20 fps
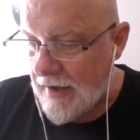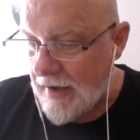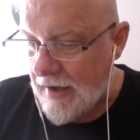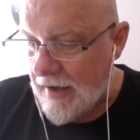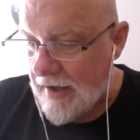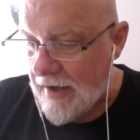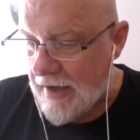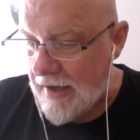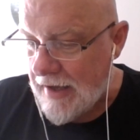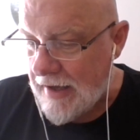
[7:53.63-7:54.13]

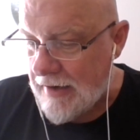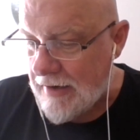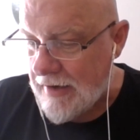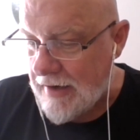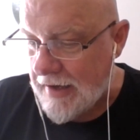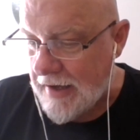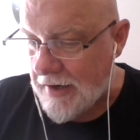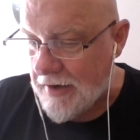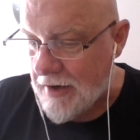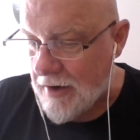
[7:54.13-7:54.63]
I
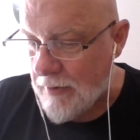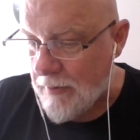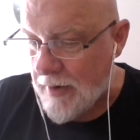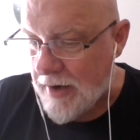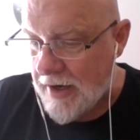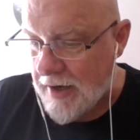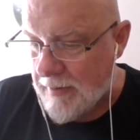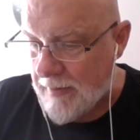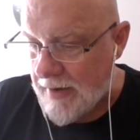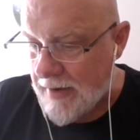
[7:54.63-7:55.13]
cannot
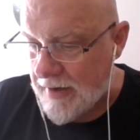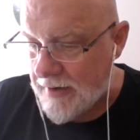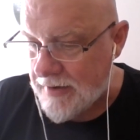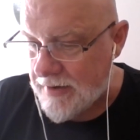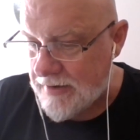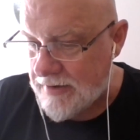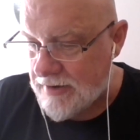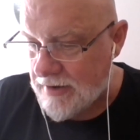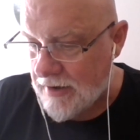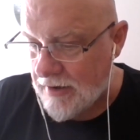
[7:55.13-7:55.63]

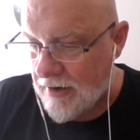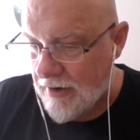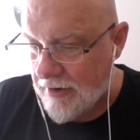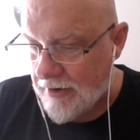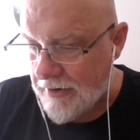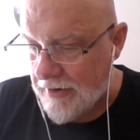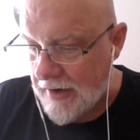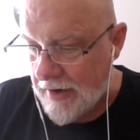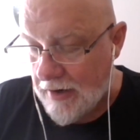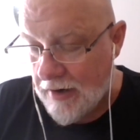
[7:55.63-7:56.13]
recommend John
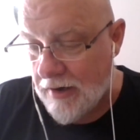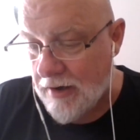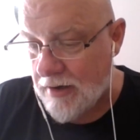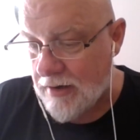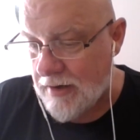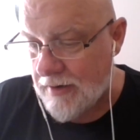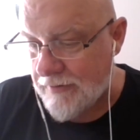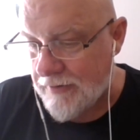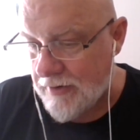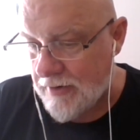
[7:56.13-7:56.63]
Gardner at
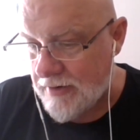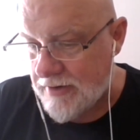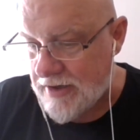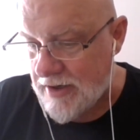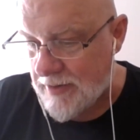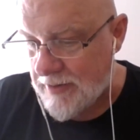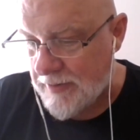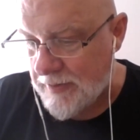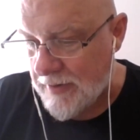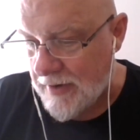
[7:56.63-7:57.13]
all if you're a
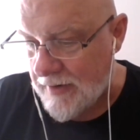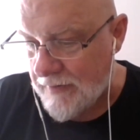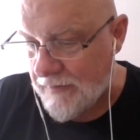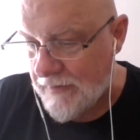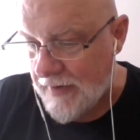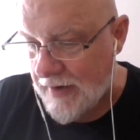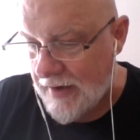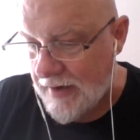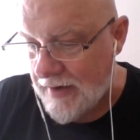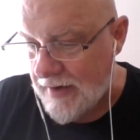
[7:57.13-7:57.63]
James Bond
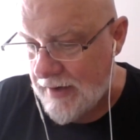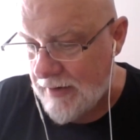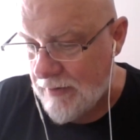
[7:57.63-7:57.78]
fan.